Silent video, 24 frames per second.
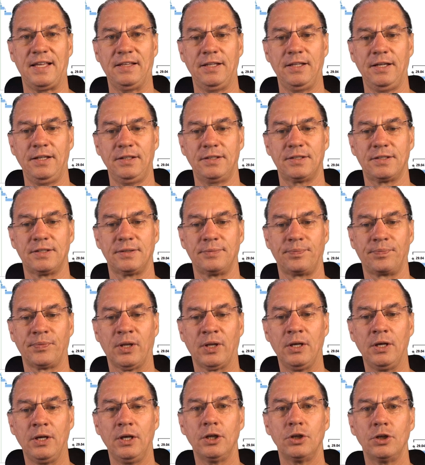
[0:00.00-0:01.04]
it.
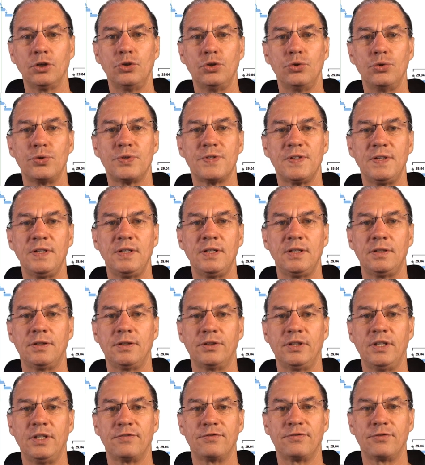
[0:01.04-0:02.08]
You see the
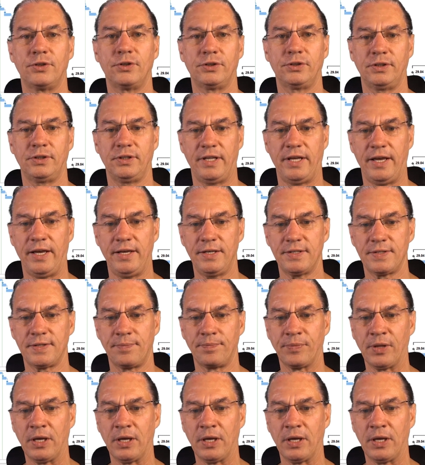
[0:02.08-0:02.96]
different days.